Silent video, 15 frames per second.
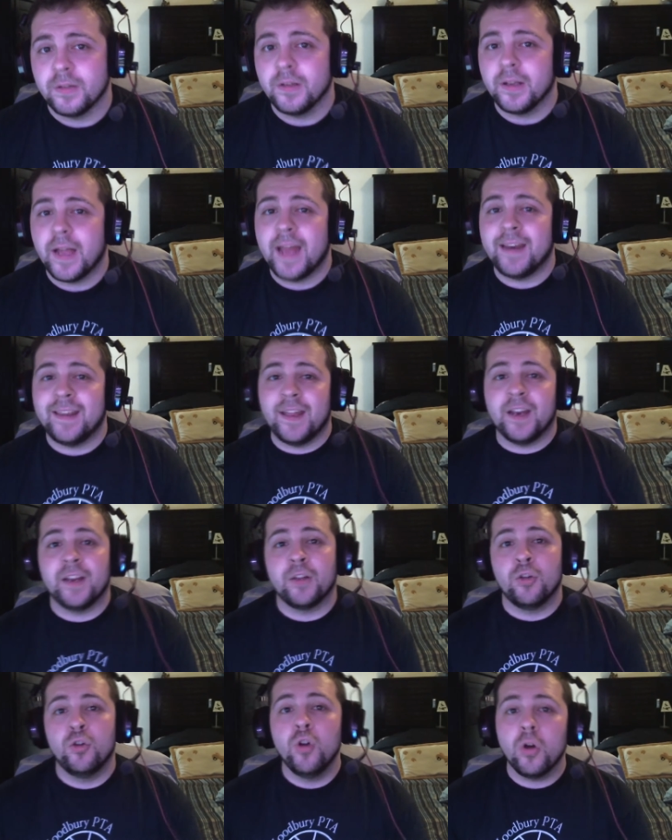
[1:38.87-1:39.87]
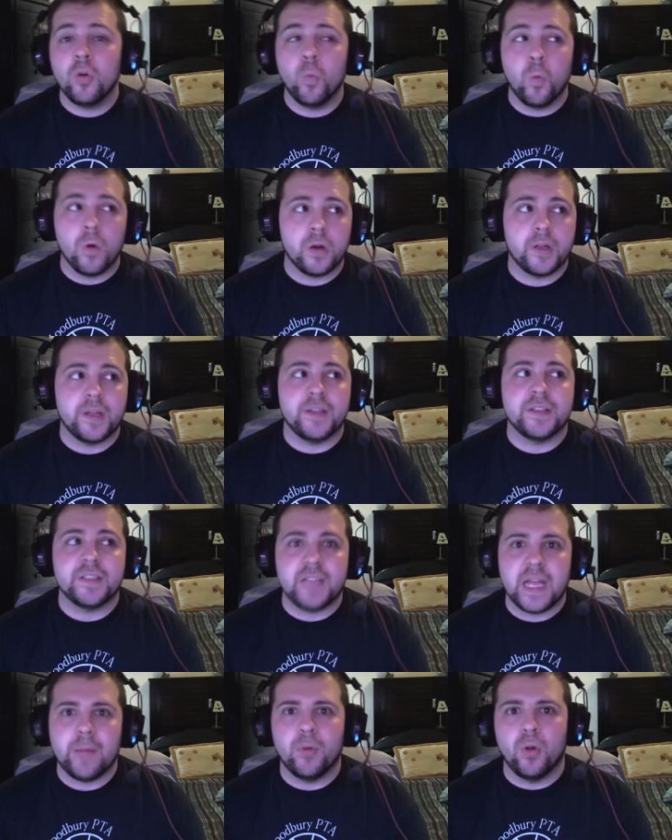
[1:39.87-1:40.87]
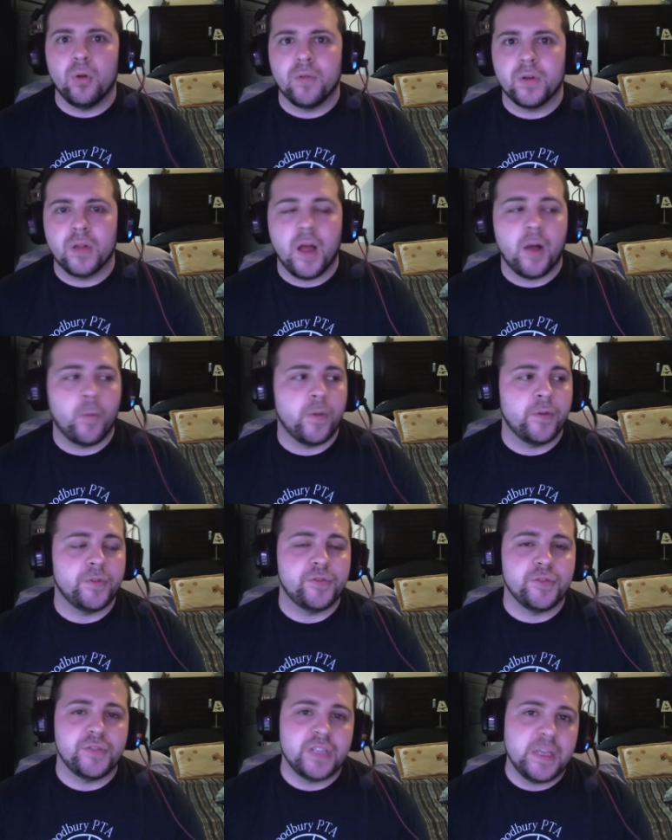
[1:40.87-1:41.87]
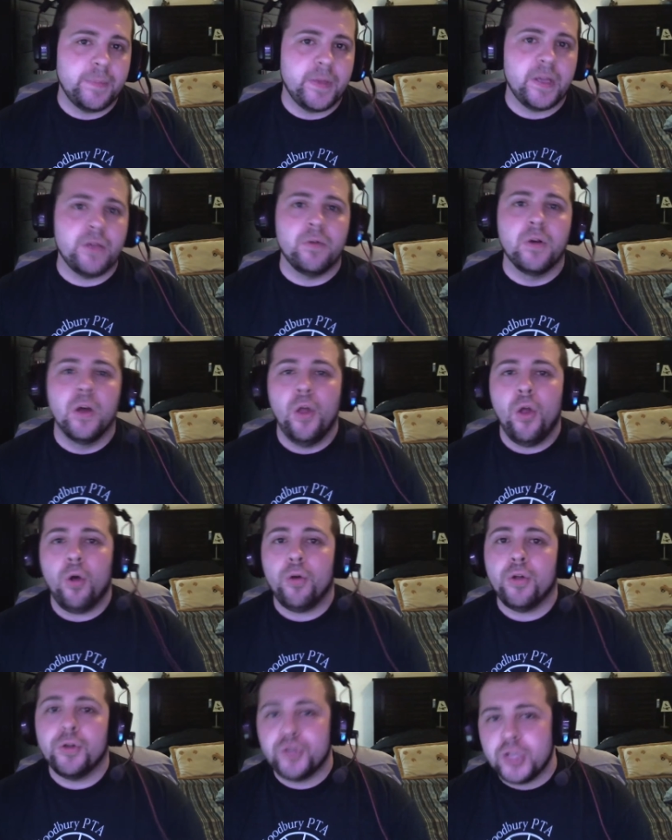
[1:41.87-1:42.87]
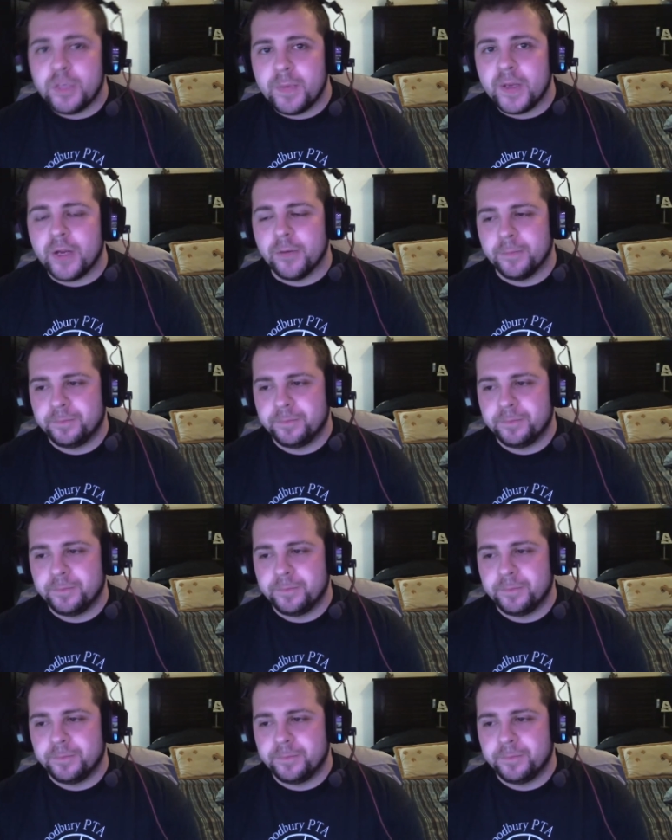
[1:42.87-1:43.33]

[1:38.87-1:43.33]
and get a good working stable overclock, whether it's your CPU or your GPU.